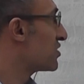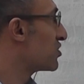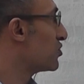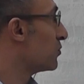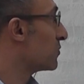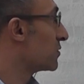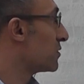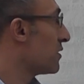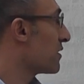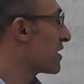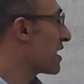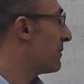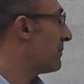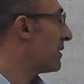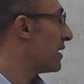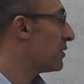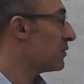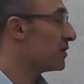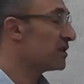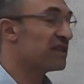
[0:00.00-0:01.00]
To talk
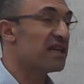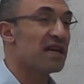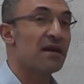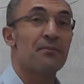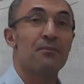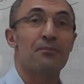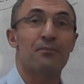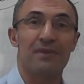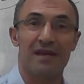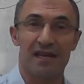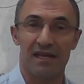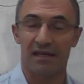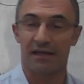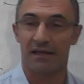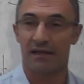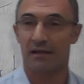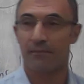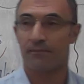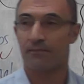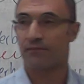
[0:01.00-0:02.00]
about
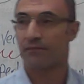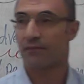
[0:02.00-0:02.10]
meaning.